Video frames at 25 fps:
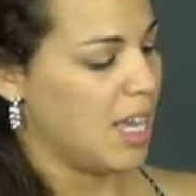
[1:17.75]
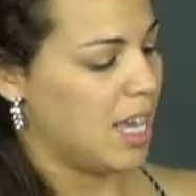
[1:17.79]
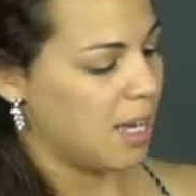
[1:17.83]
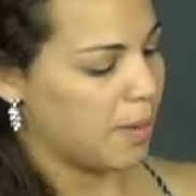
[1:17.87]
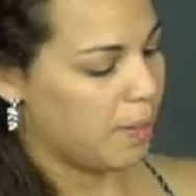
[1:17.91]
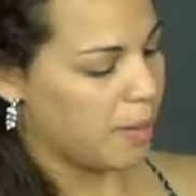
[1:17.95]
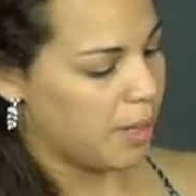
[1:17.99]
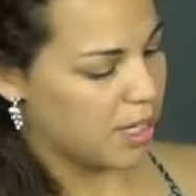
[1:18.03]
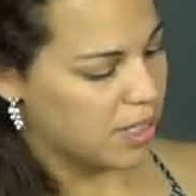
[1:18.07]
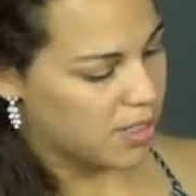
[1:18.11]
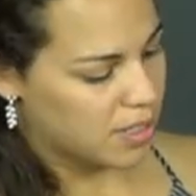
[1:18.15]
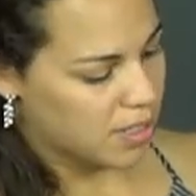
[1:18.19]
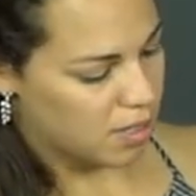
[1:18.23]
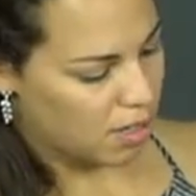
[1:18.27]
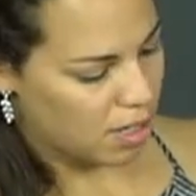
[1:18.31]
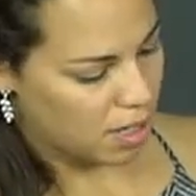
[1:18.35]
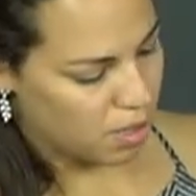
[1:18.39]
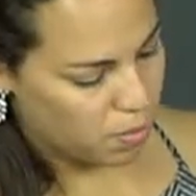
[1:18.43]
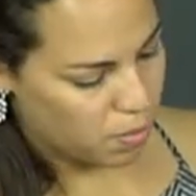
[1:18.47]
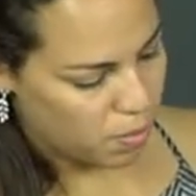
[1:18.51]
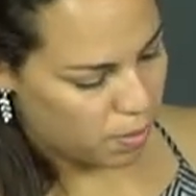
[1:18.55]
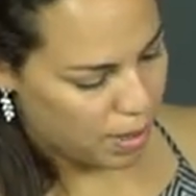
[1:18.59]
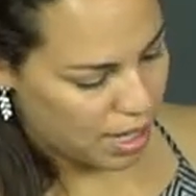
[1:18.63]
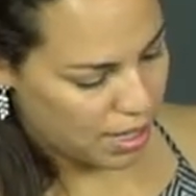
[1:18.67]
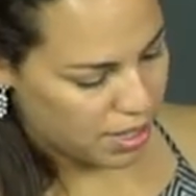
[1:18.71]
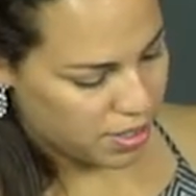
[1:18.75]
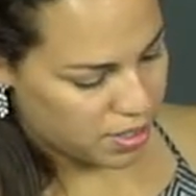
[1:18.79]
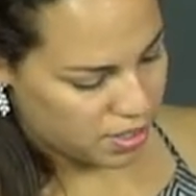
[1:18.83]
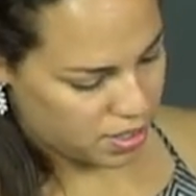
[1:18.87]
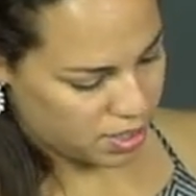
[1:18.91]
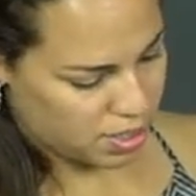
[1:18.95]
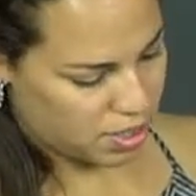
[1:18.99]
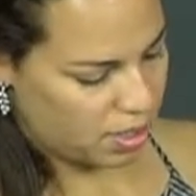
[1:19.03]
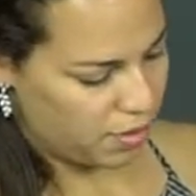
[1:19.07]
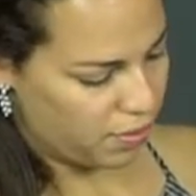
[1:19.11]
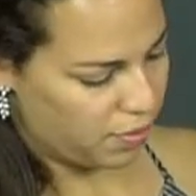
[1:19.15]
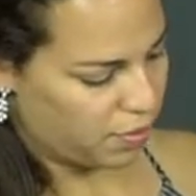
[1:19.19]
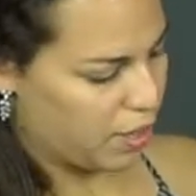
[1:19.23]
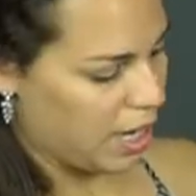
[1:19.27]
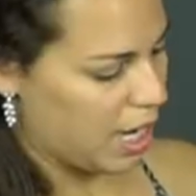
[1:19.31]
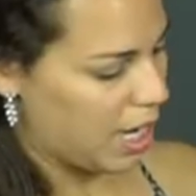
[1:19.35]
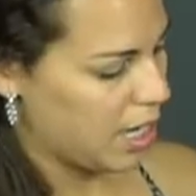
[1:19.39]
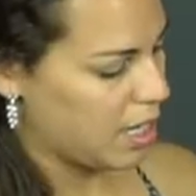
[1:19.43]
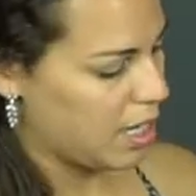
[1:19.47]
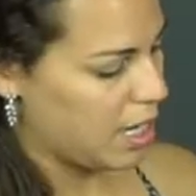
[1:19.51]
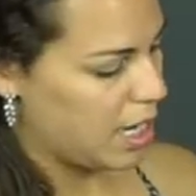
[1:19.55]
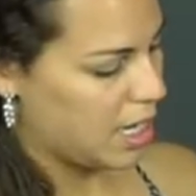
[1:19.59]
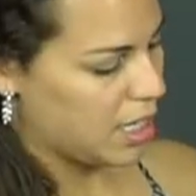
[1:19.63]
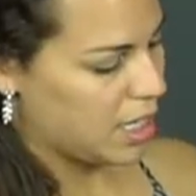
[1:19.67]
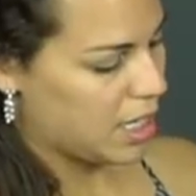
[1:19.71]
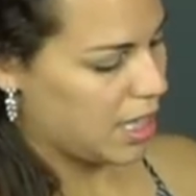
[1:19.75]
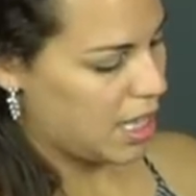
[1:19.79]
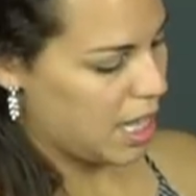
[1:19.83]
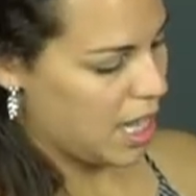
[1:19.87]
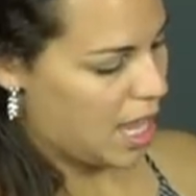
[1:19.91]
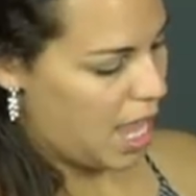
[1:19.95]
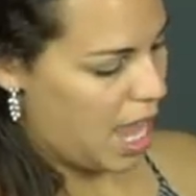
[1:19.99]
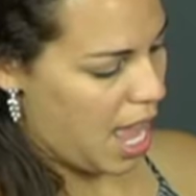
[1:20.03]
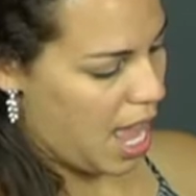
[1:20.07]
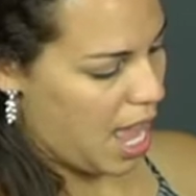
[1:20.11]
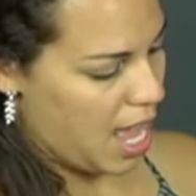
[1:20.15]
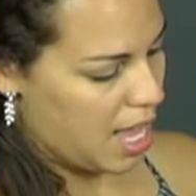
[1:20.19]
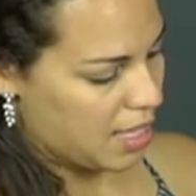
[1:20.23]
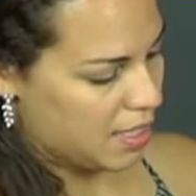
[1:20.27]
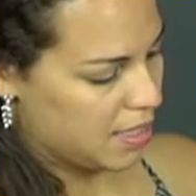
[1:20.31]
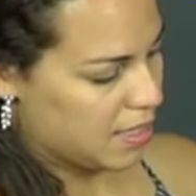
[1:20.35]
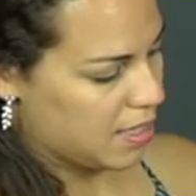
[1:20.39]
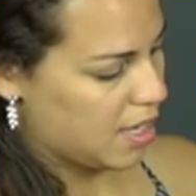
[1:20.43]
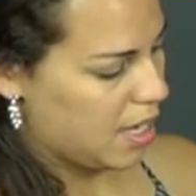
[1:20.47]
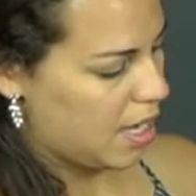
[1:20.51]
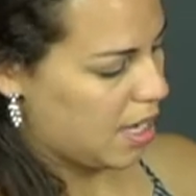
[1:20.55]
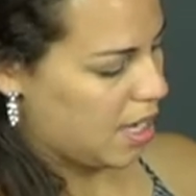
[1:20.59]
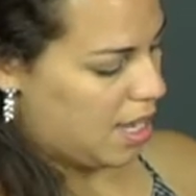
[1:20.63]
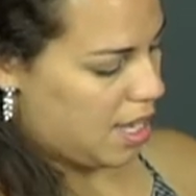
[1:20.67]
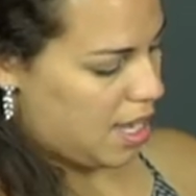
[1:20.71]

I'm gonna start with just the front, and it has